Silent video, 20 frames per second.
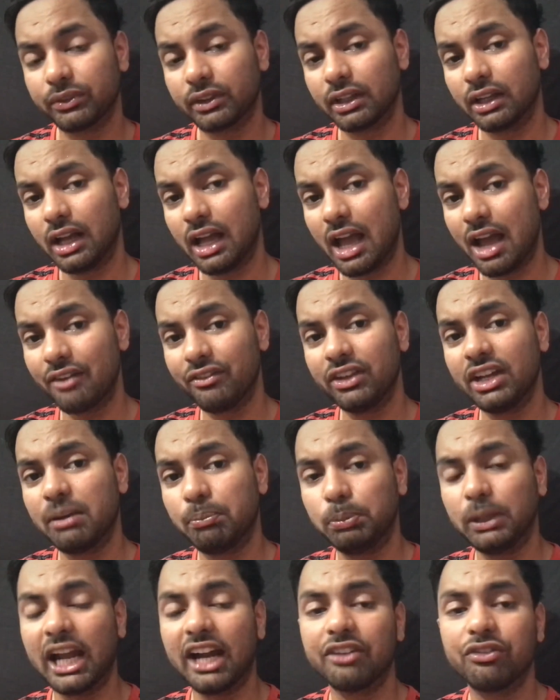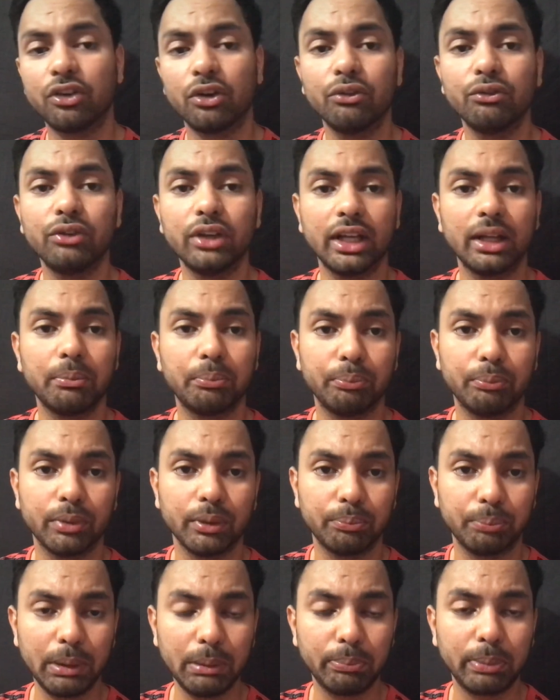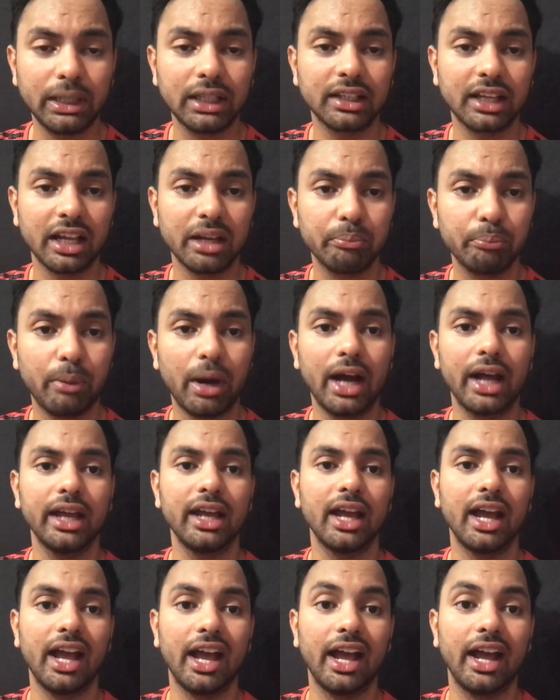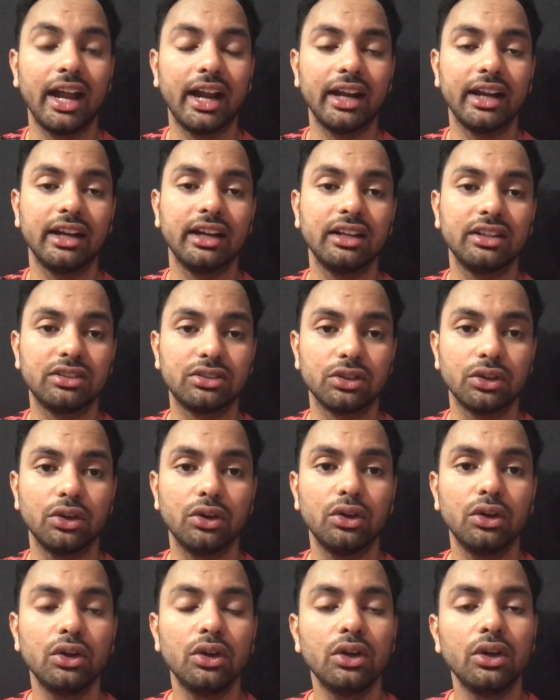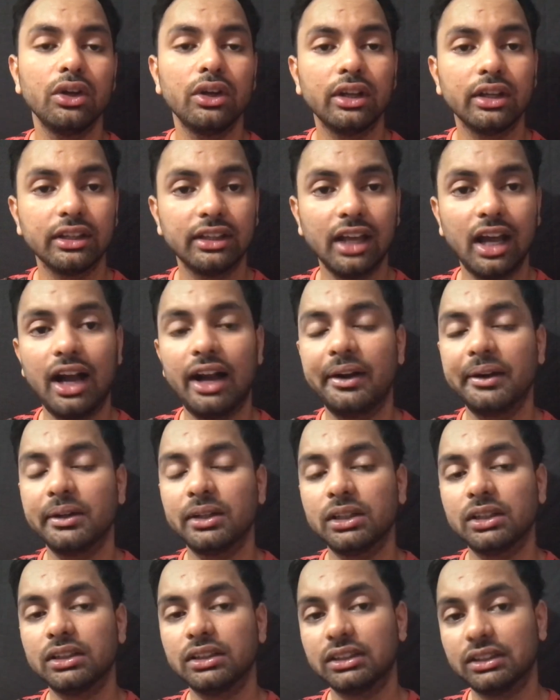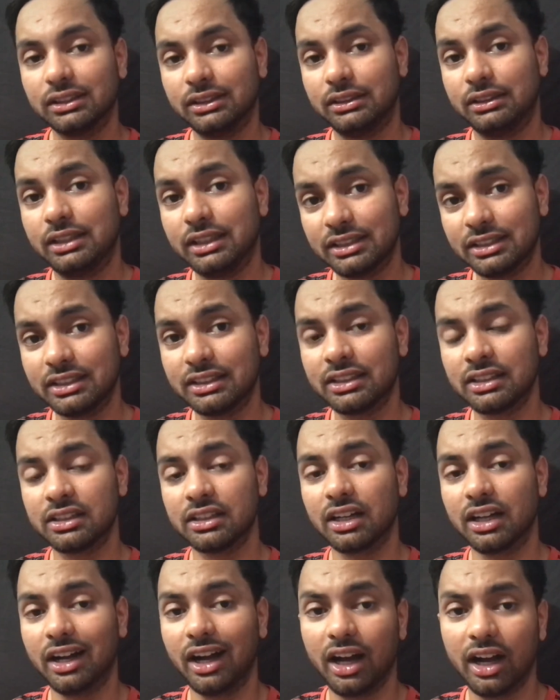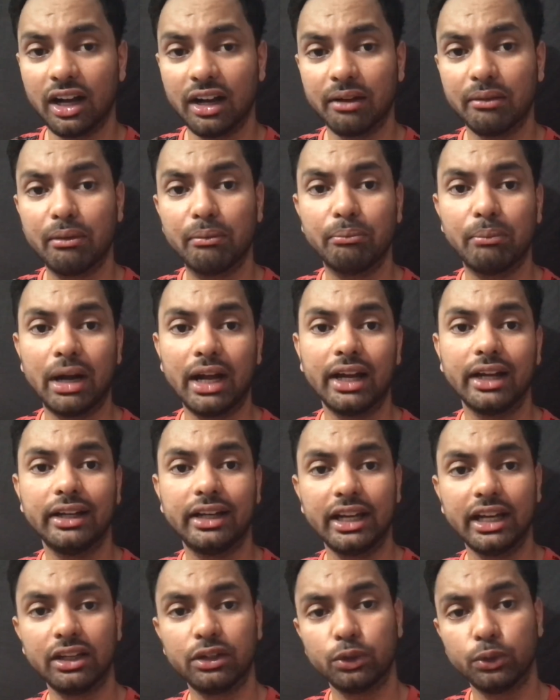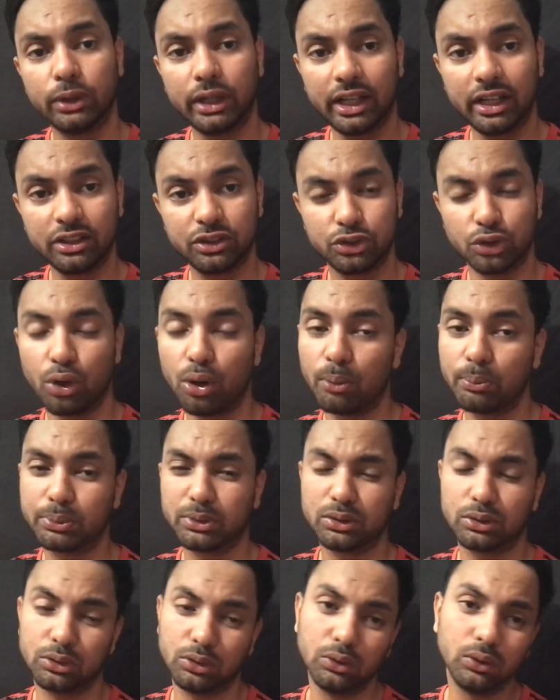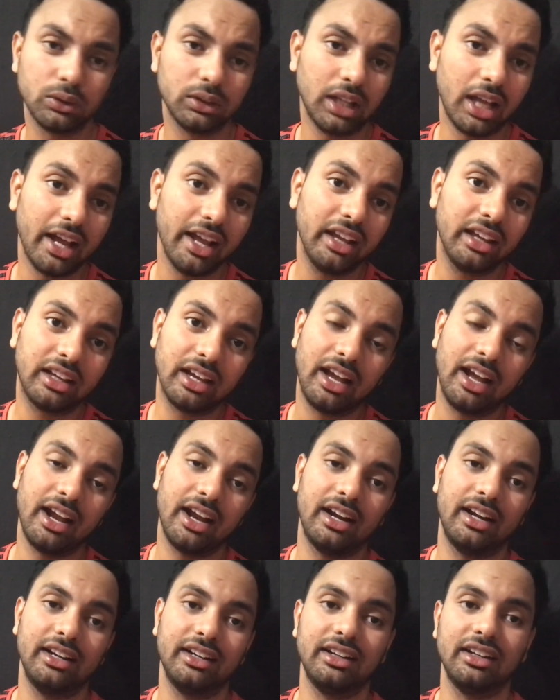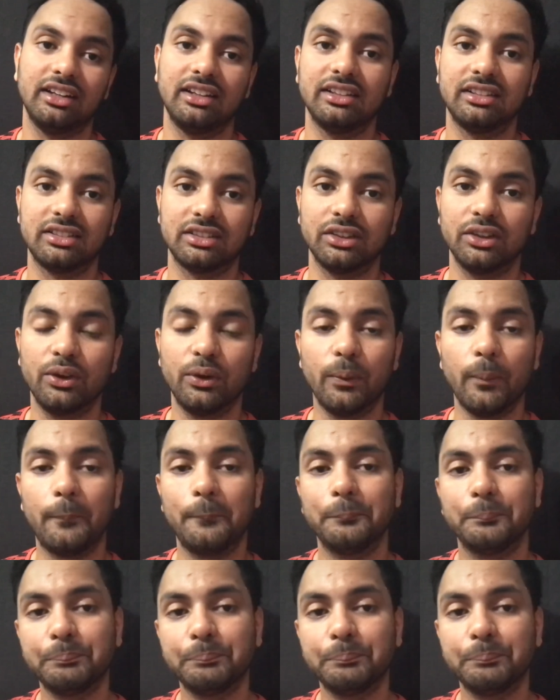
having a platform where people can buy. And so yeah, this is my day-to-day jobs look like. And so